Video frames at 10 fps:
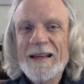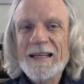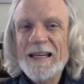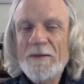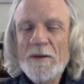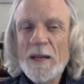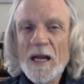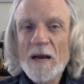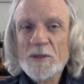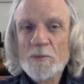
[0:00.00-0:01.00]
it even
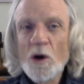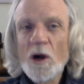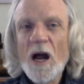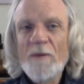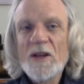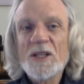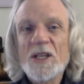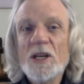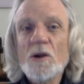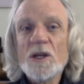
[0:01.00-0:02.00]
becomes more
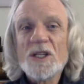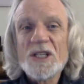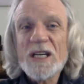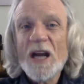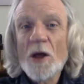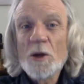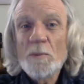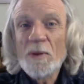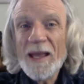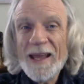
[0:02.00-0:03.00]
obvious. And you can see other
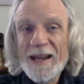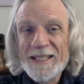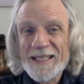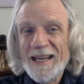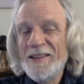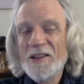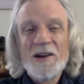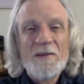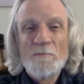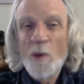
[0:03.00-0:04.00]
planets and
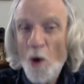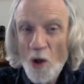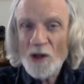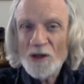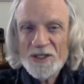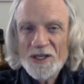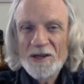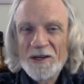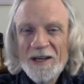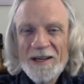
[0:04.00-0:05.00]
their balls.
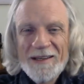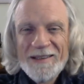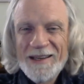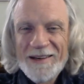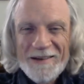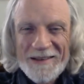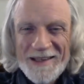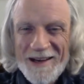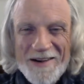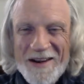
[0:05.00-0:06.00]
They're they're
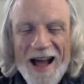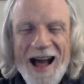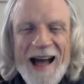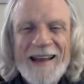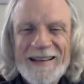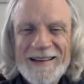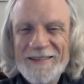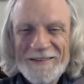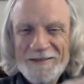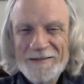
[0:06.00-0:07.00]
they're not
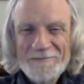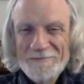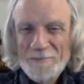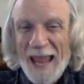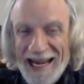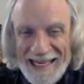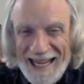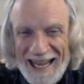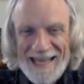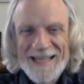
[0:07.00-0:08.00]

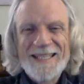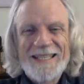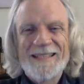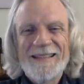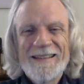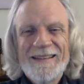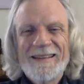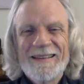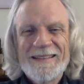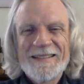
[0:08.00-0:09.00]
pancakes.
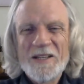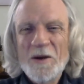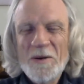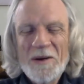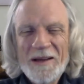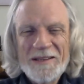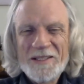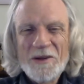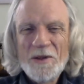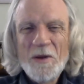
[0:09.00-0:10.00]
So
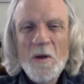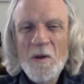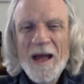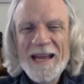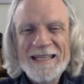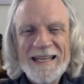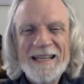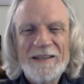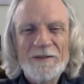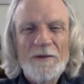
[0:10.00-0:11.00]
so the whole
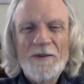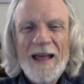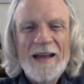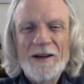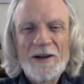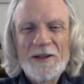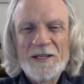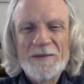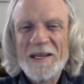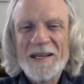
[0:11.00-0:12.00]
idea of a flat earth
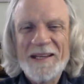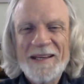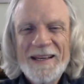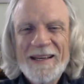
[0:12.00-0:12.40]
to me